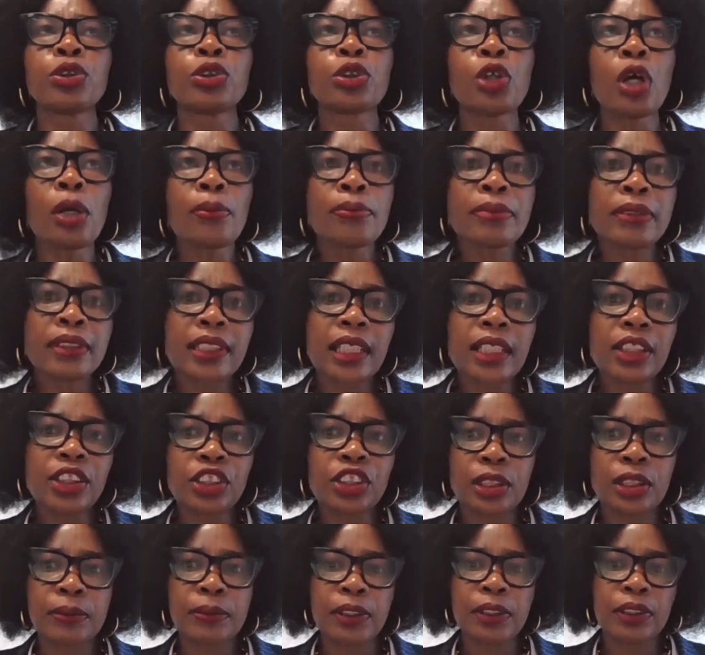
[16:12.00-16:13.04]
job
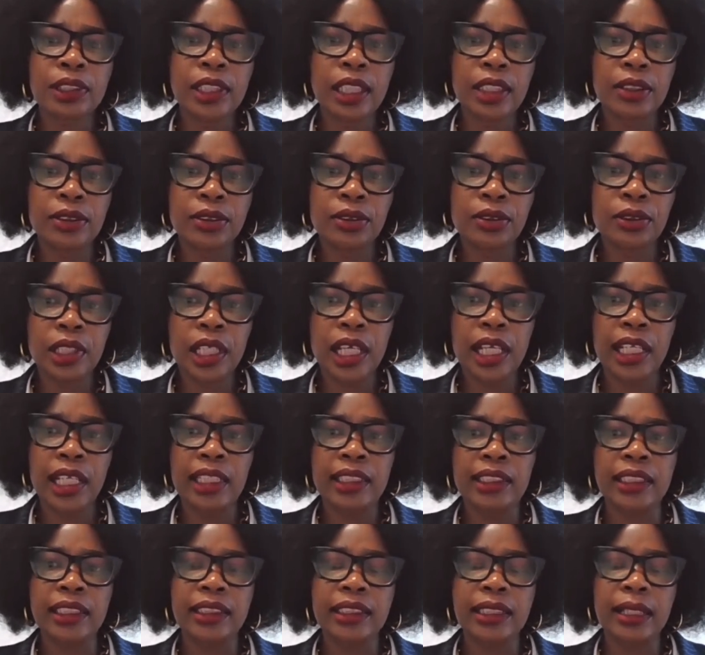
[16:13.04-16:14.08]
searches, because I do realize
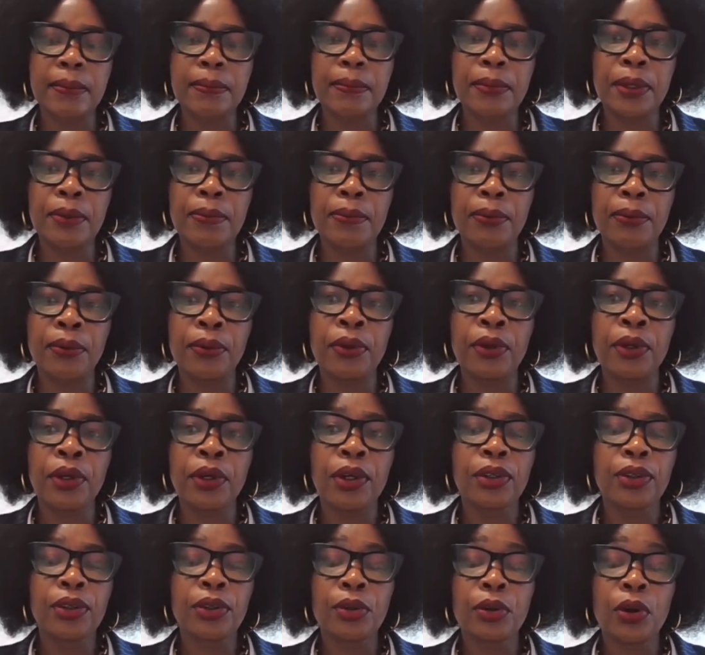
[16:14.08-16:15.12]
that some people,
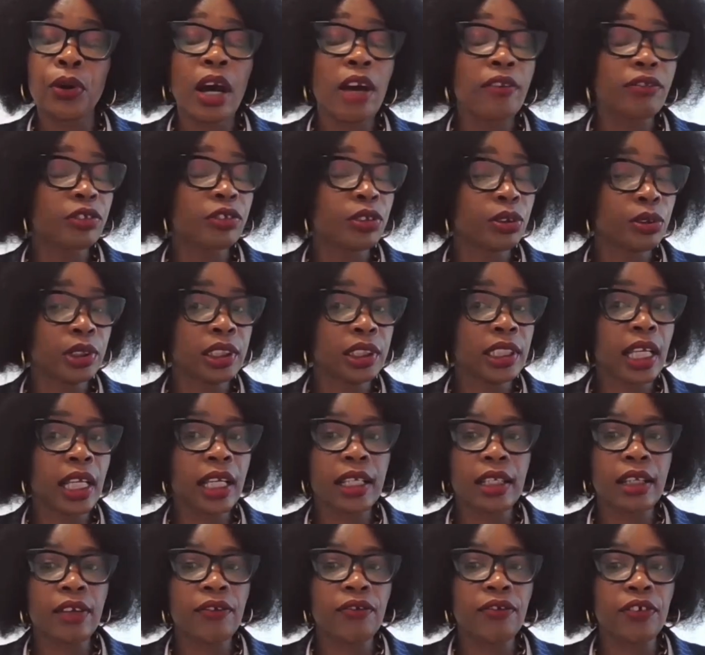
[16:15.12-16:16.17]
have to
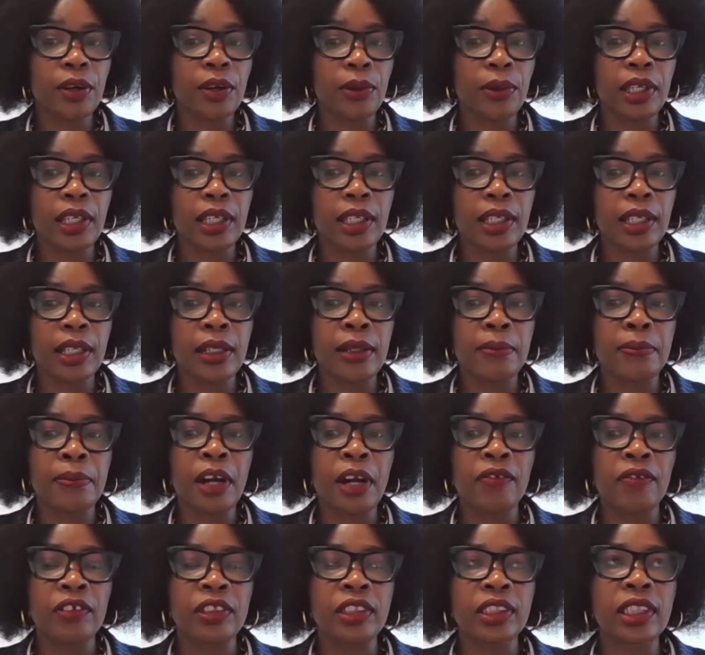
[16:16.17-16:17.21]
resign if you're working in the
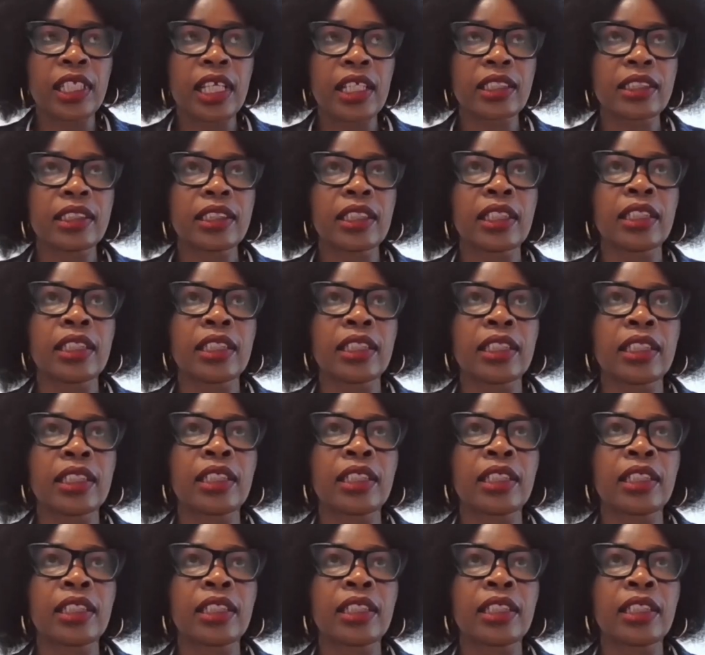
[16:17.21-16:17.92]
private sector.